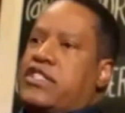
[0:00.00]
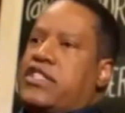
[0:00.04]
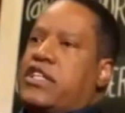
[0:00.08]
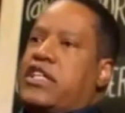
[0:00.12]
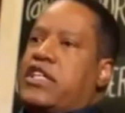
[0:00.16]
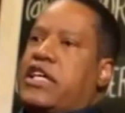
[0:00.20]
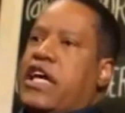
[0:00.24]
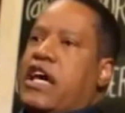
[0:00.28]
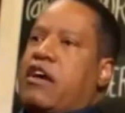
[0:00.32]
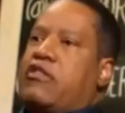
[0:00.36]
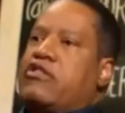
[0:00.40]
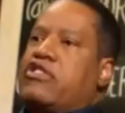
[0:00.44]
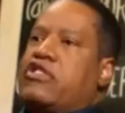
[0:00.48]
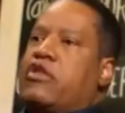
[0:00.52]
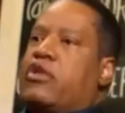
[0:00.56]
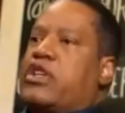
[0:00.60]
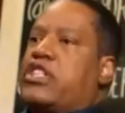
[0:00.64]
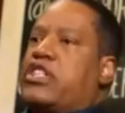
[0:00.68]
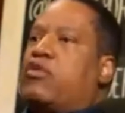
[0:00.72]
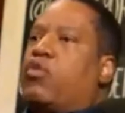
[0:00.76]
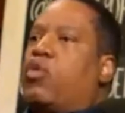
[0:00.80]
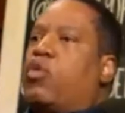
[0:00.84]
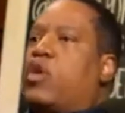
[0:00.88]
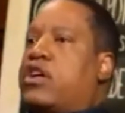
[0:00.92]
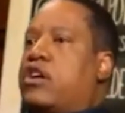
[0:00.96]
City council
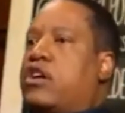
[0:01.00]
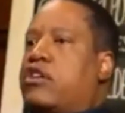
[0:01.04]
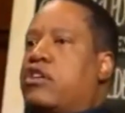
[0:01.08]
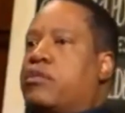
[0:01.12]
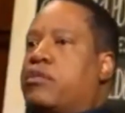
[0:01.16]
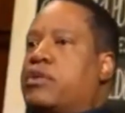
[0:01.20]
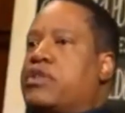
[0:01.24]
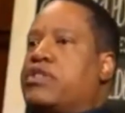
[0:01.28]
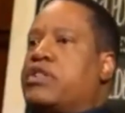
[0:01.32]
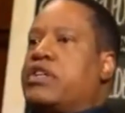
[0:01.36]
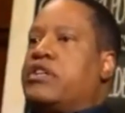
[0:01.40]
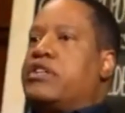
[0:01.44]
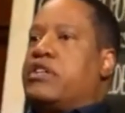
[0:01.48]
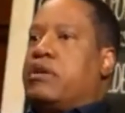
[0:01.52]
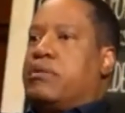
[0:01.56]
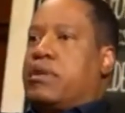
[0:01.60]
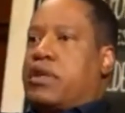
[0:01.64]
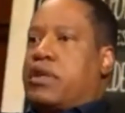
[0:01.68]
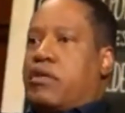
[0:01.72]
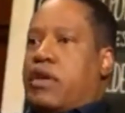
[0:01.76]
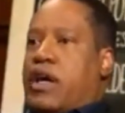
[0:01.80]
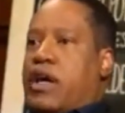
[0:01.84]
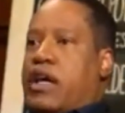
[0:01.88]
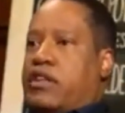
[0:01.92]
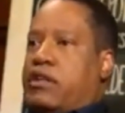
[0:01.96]
is 100%
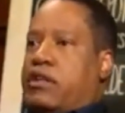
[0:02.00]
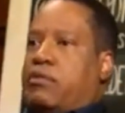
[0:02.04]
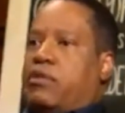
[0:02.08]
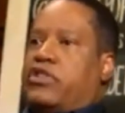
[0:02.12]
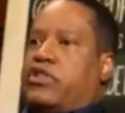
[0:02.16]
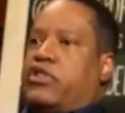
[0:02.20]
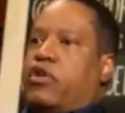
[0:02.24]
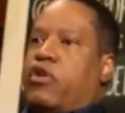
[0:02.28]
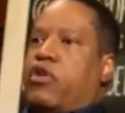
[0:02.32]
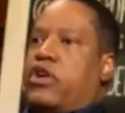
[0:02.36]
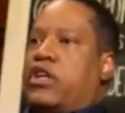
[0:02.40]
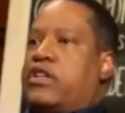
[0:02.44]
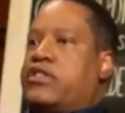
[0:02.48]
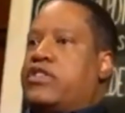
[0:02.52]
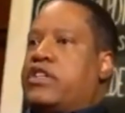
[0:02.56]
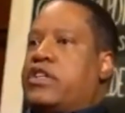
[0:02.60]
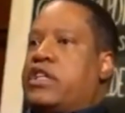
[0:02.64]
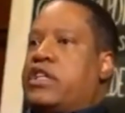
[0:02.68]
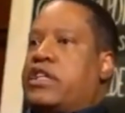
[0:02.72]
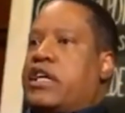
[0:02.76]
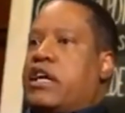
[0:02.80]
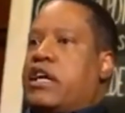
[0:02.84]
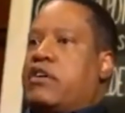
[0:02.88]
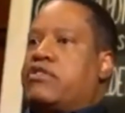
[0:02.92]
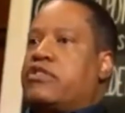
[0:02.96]
Democrat. The majority of
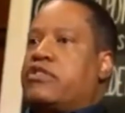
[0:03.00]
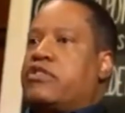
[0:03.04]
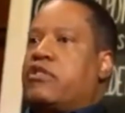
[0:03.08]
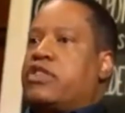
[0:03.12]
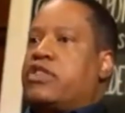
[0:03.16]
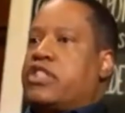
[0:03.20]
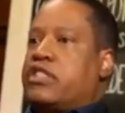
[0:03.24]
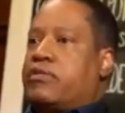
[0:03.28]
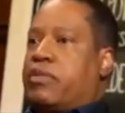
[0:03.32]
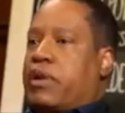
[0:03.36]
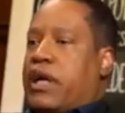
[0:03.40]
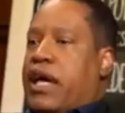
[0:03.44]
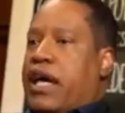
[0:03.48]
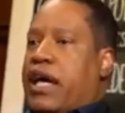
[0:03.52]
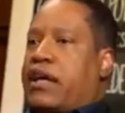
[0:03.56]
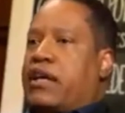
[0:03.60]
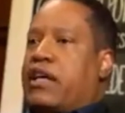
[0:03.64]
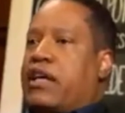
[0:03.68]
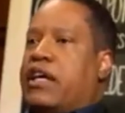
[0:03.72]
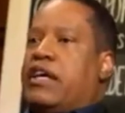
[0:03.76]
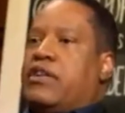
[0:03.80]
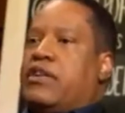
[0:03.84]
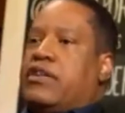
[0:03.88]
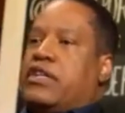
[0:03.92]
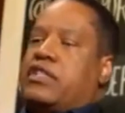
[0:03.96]
city council is
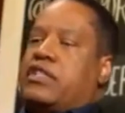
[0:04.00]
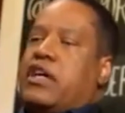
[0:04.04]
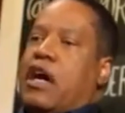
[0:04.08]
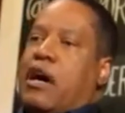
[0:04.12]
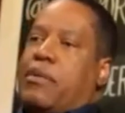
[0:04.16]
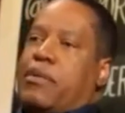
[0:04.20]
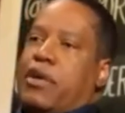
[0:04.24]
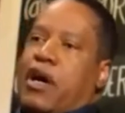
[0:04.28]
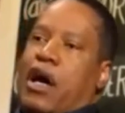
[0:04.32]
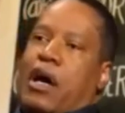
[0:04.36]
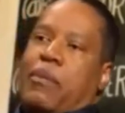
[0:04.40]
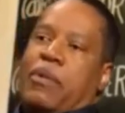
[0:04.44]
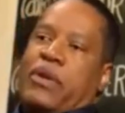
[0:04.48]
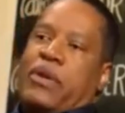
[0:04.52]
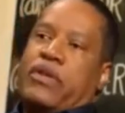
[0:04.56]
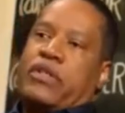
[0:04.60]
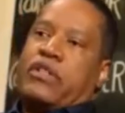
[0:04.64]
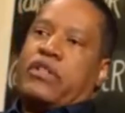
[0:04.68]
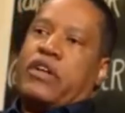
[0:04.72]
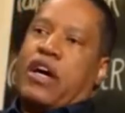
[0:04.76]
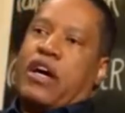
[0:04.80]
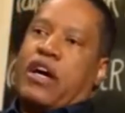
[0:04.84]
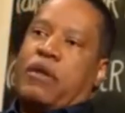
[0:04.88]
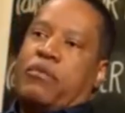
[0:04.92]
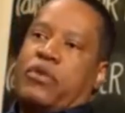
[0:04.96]
black. The top cop at the
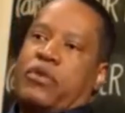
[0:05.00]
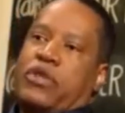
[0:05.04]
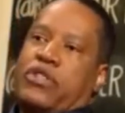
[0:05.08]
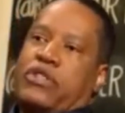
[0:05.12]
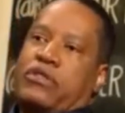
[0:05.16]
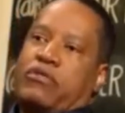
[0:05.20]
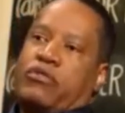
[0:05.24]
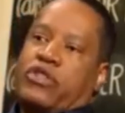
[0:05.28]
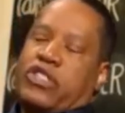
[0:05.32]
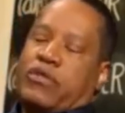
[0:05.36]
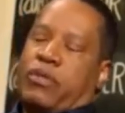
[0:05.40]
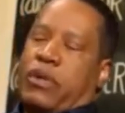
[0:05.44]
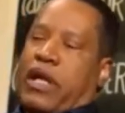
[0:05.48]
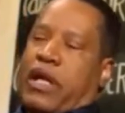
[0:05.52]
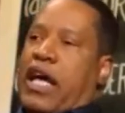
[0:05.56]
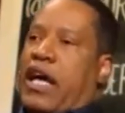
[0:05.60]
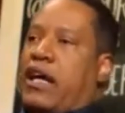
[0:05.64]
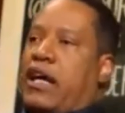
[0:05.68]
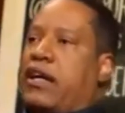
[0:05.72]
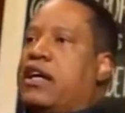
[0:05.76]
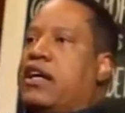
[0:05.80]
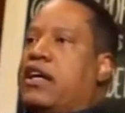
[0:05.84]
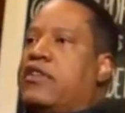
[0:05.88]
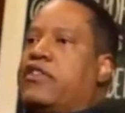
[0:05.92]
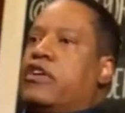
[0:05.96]
time was
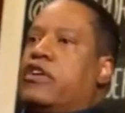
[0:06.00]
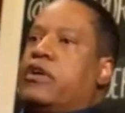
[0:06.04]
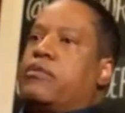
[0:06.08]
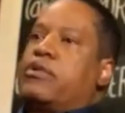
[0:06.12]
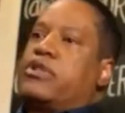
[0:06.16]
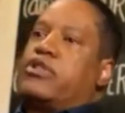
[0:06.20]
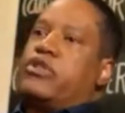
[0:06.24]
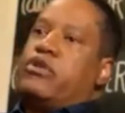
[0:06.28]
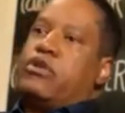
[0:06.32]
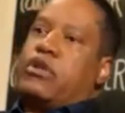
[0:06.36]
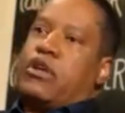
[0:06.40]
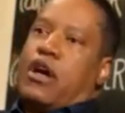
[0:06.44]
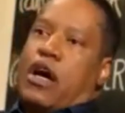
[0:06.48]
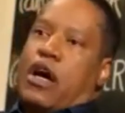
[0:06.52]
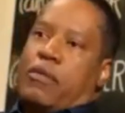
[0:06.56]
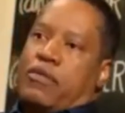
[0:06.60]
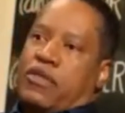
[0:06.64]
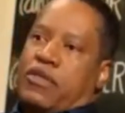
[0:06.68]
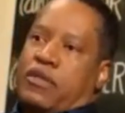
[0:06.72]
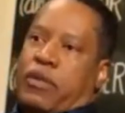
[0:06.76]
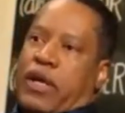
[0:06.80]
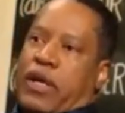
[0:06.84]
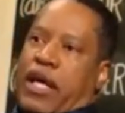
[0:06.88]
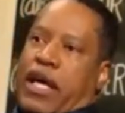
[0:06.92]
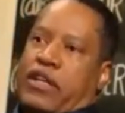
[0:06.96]
black. The number 2
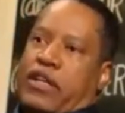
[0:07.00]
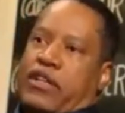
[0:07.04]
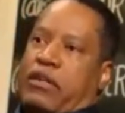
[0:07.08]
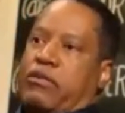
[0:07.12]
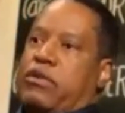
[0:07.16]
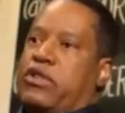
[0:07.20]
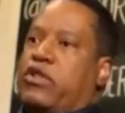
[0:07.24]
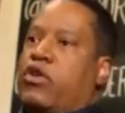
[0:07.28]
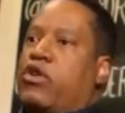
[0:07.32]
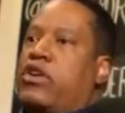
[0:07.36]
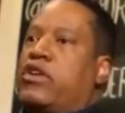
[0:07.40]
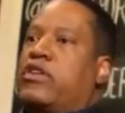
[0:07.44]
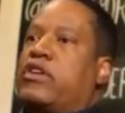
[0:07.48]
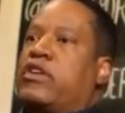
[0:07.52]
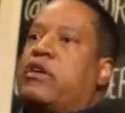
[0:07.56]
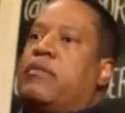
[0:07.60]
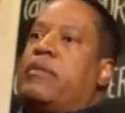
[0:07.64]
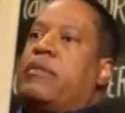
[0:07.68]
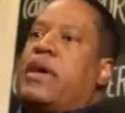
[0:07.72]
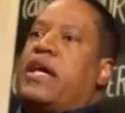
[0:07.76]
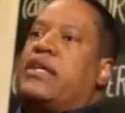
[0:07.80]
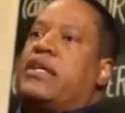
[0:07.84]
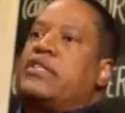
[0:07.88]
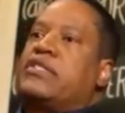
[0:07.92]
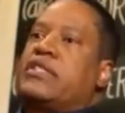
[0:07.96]
cop was black. The majority of the
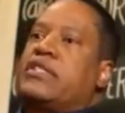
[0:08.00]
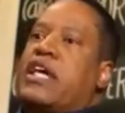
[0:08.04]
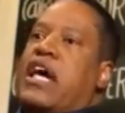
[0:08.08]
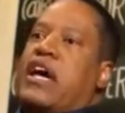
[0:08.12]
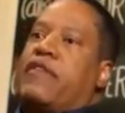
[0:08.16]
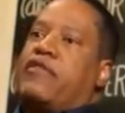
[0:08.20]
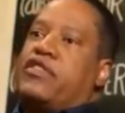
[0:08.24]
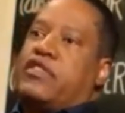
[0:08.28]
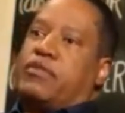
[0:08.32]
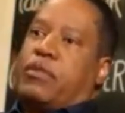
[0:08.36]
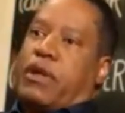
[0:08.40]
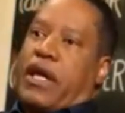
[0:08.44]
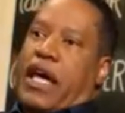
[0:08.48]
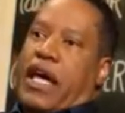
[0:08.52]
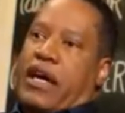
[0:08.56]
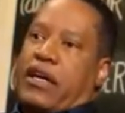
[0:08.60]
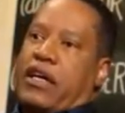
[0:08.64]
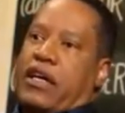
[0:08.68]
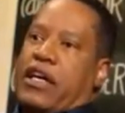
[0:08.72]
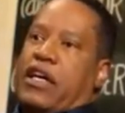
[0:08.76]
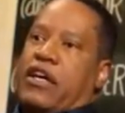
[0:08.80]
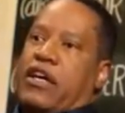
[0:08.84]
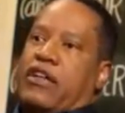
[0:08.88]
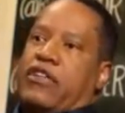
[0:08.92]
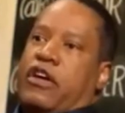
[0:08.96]
command staff is
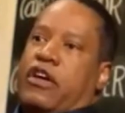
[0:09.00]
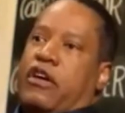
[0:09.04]
black.